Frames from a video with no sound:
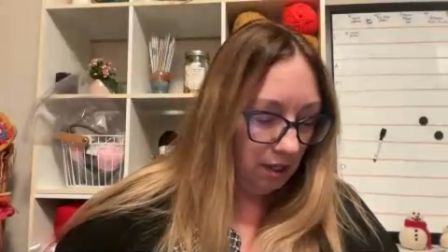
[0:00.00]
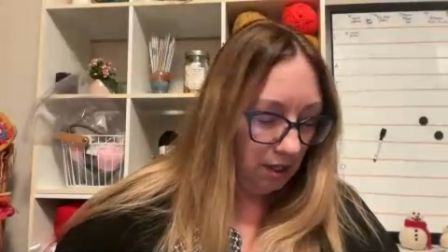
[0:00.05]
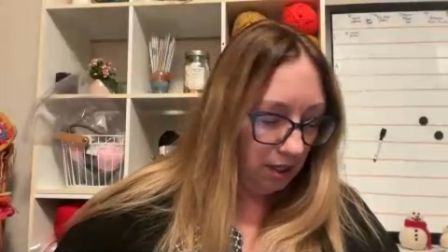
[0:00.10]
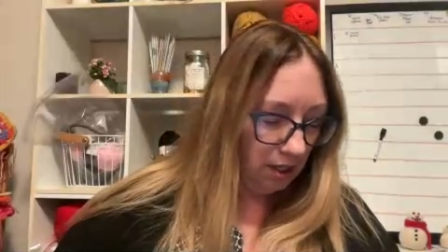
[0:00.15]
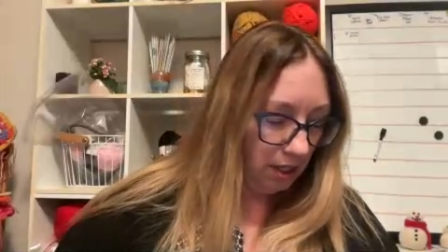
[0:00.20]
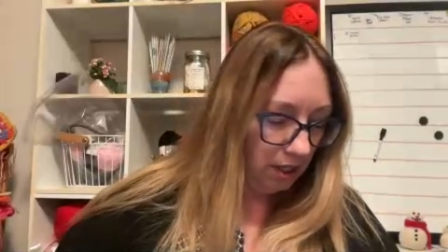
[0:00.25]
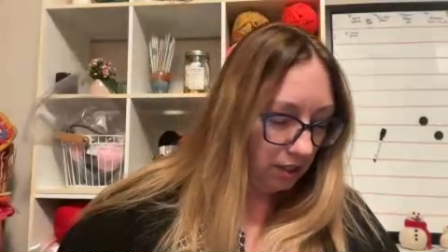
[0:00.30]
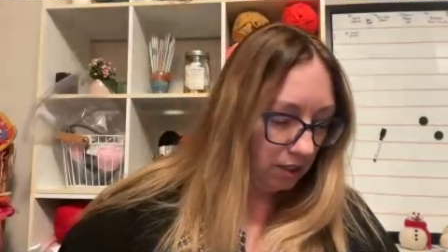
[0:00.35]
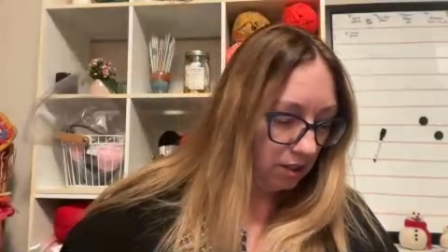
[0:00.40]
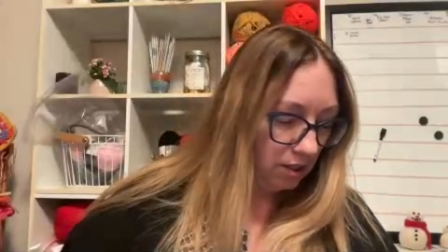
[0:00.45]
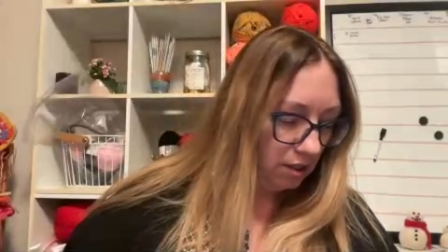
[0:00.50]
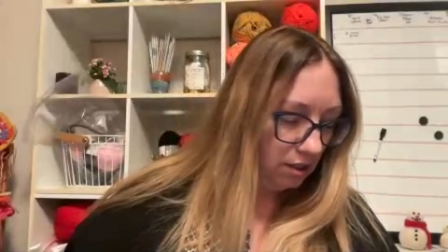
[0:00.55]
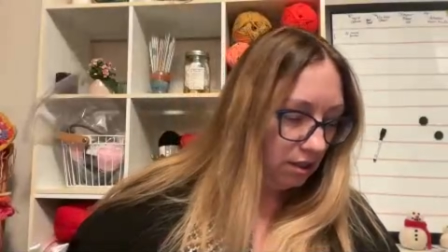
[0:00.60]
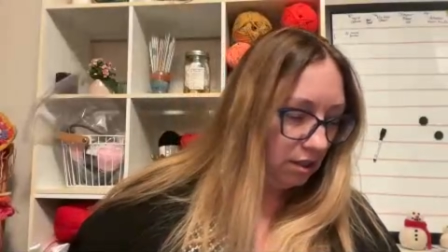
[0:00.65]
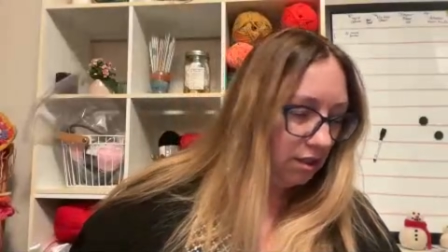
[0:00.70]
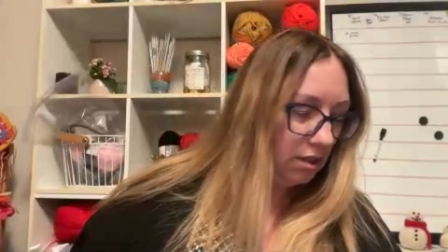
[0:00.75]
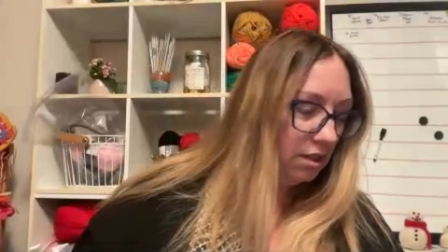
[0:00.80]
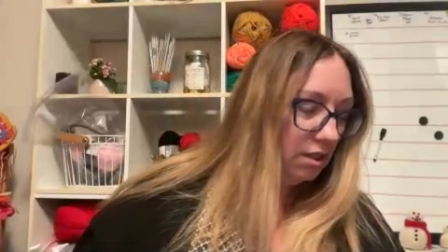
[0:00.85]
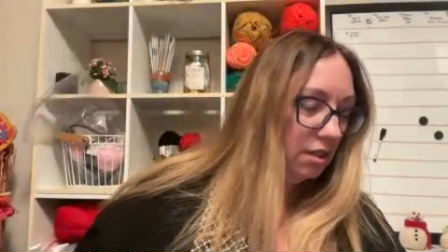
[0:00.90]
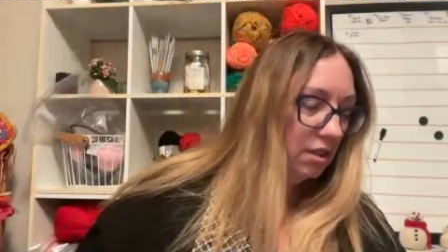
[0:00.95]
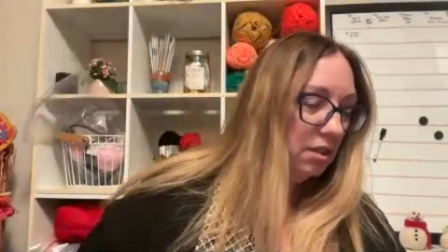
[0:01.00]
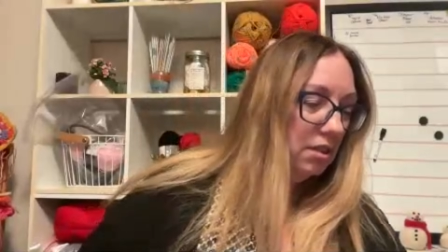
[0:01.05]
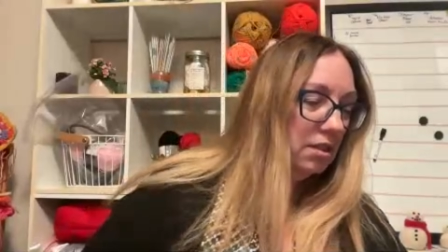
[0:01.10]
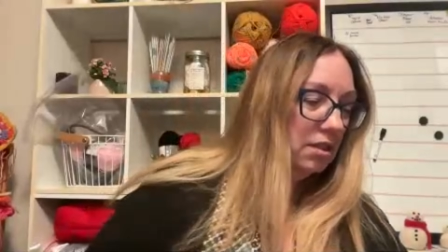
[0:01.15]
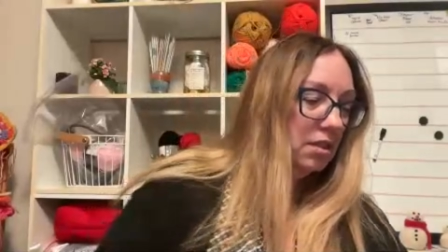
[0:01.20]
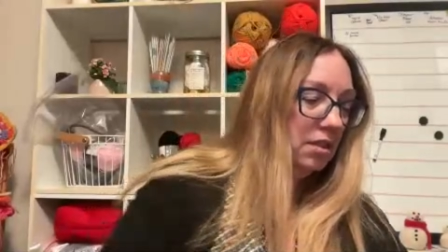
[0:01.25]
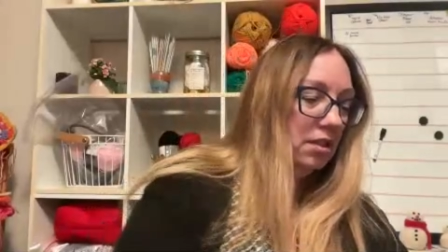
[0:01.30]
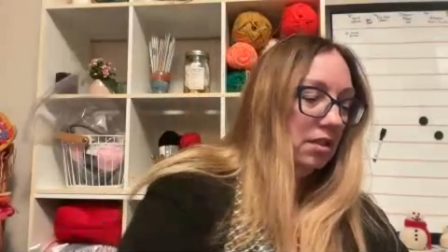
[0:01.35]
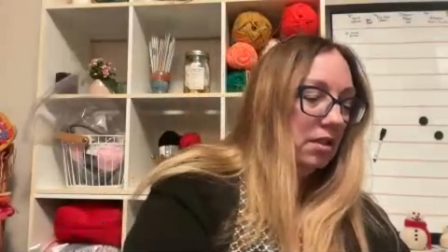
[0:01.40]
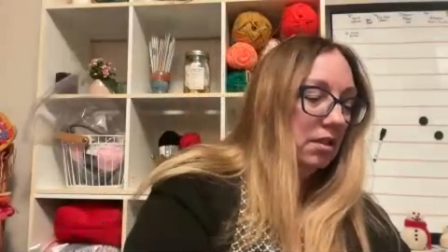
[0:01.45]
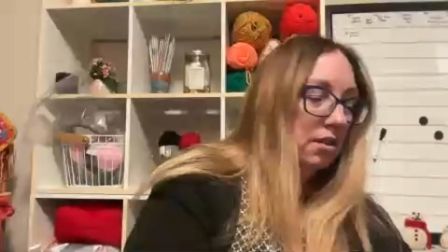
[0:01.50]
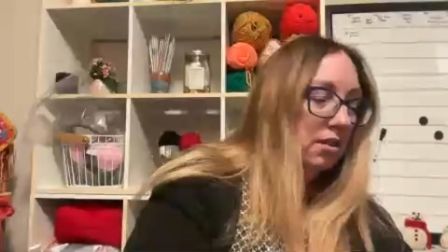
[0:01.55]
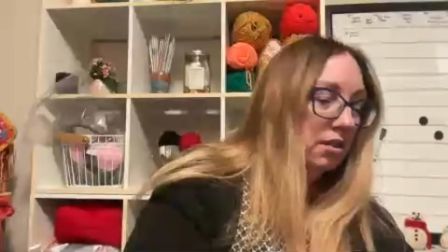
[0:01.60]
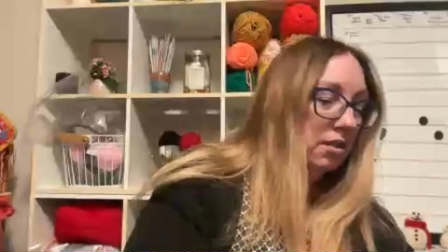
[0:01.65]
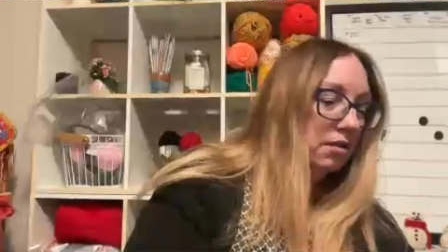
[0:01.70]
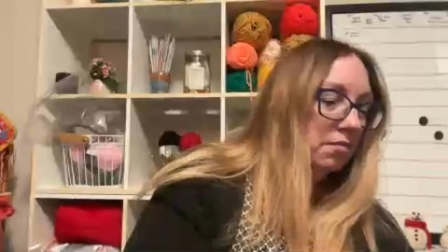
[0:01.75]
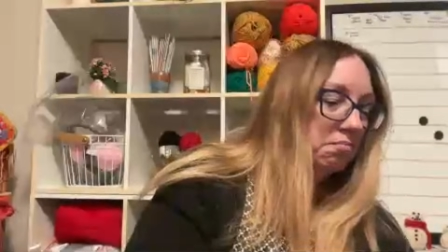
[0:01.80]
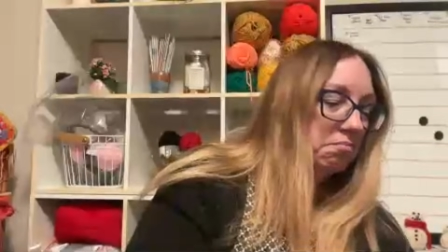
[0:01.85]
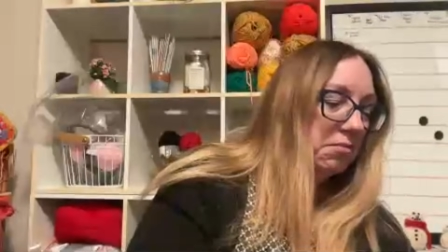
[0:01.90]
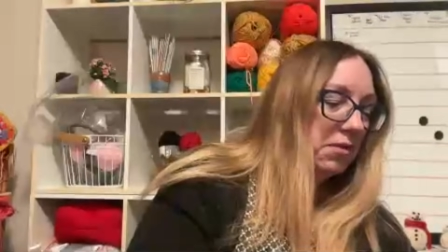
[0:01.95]
I could
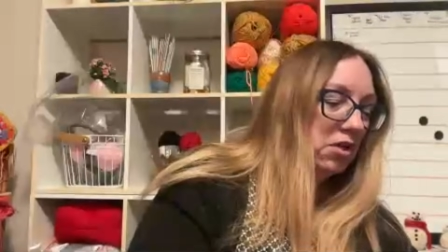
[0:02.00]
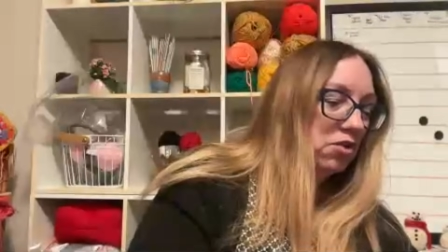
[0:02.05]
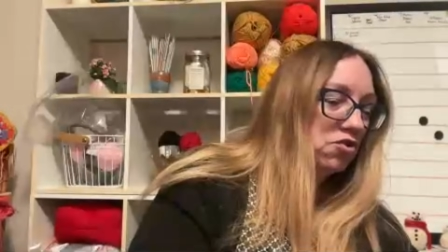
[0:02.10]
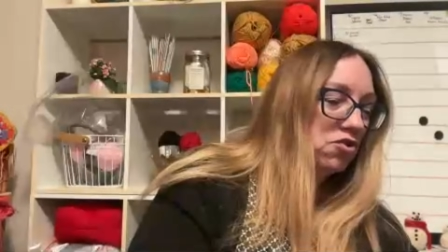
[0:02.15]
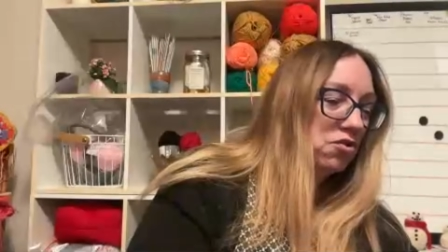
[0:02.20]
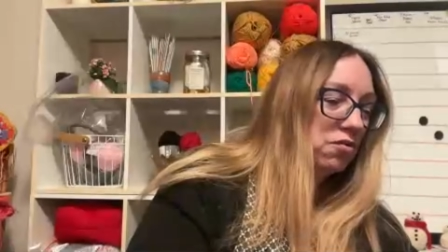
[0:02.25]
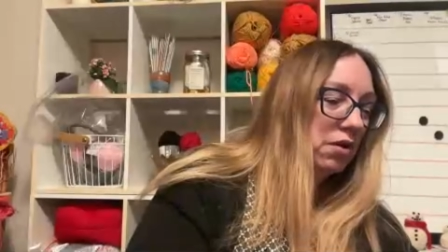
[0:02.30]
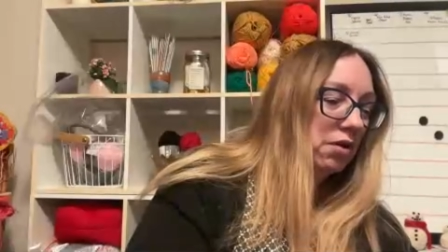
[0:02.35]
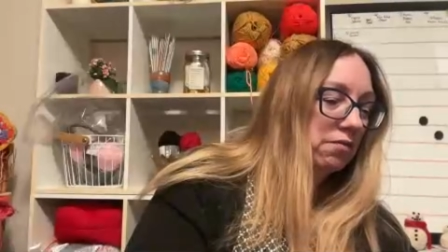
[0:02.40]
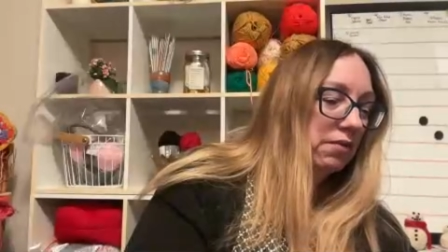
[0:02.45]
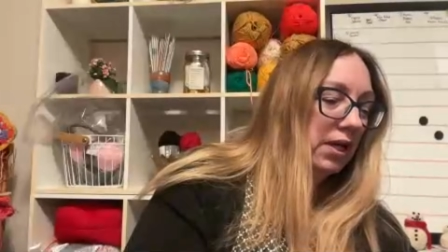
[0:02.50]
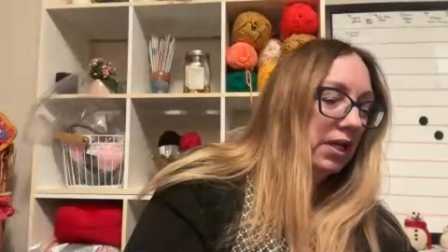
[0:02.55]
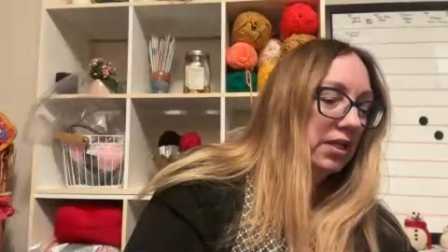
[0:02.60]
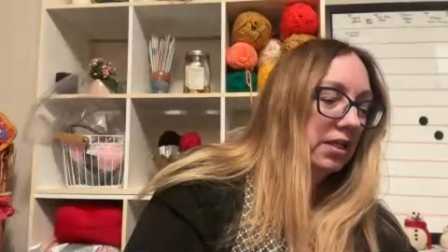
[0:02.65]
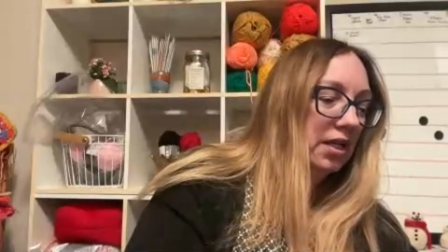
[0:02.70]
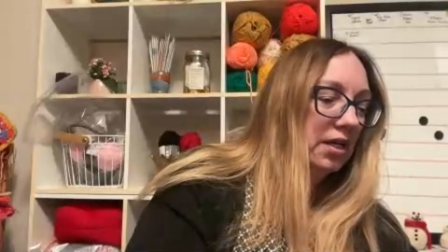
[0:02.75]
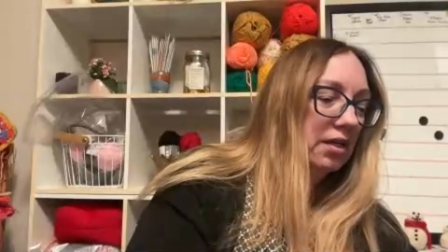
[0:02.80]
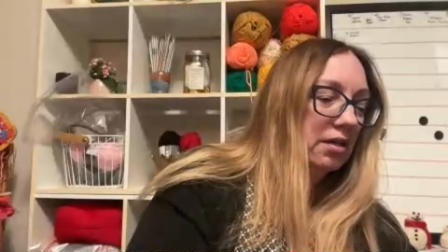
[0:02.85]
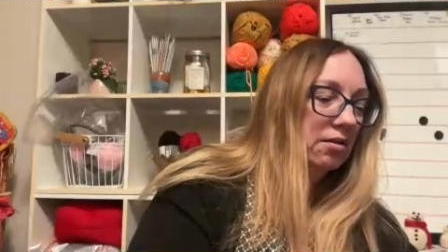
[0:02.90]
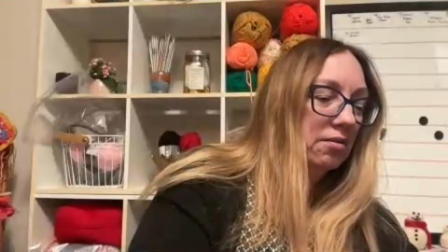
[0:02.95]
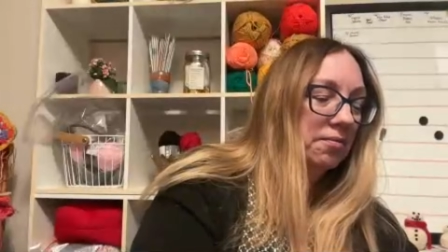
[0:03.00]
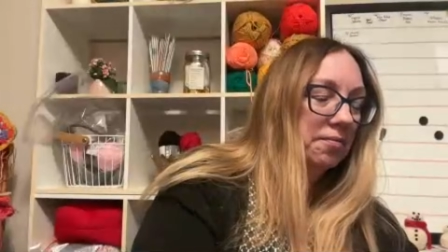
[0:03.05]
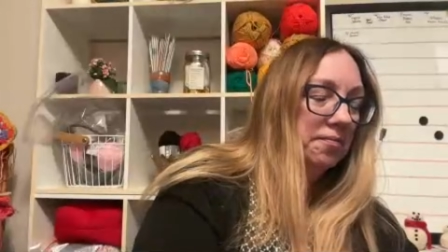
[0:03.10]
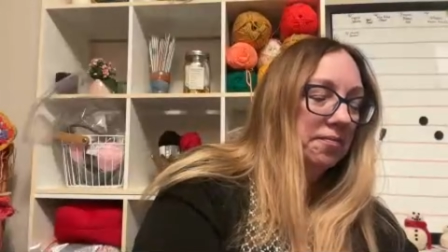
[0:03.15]
measure it right now.